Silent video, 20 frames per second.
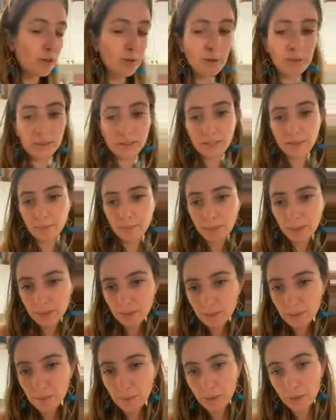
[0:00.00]
what that
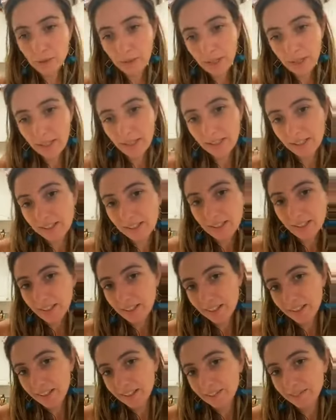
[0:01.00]
means, but okay,
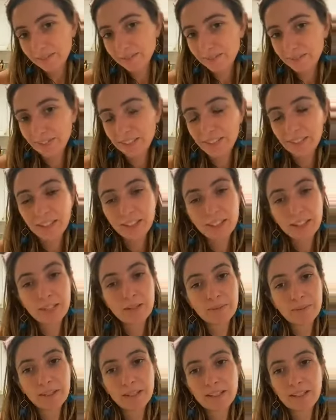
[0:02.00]
Anthony. I'm
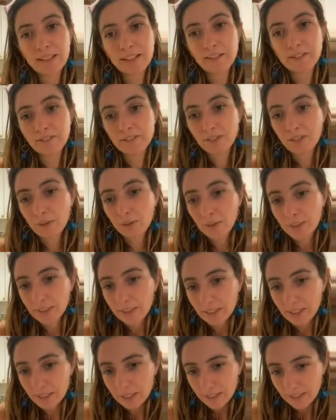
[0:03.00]
like, I have no
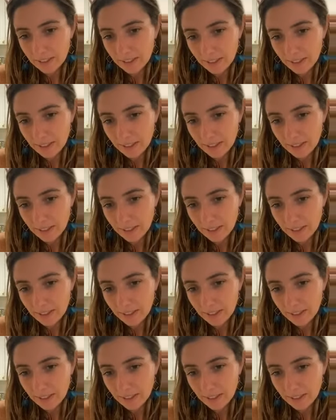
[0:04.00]
idea.